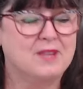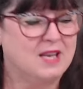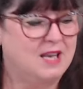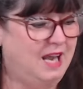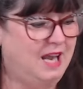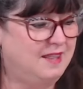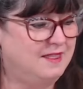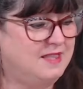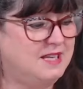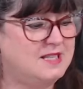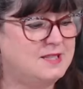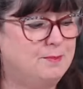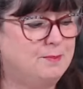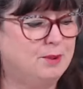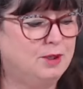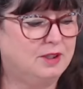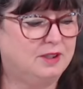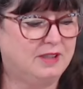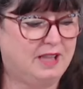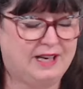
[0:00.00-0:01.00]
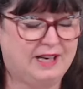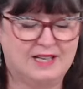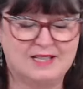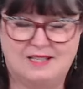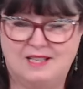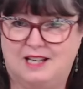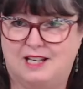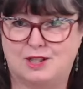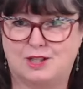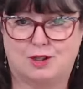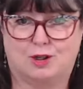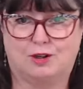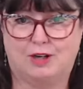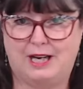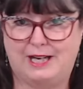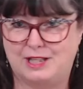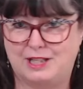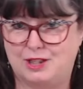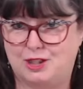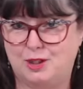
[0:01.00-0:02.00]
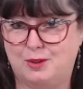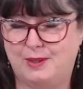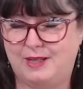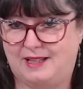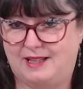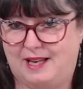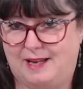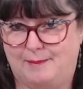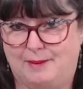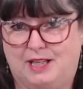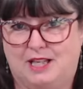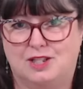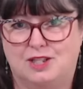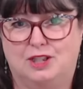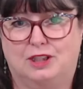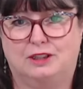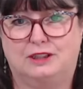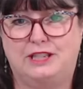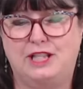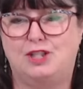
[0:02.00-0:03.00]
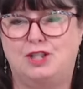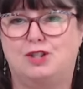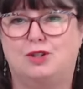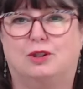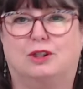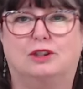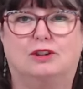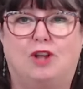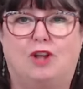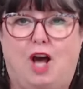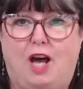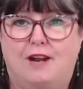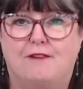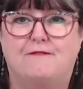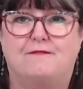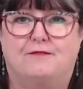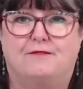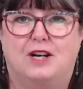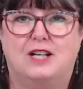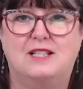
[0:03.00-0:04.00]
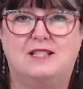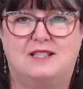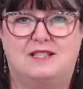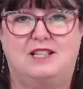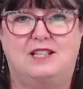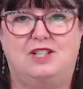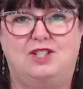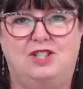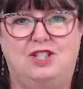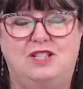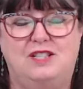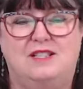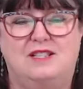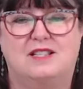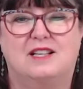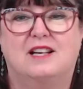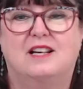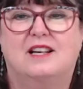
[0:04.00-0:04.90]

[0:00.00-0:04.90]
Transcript: And this book, like I said, is great at doing that because it teaches you a lot of fun stitches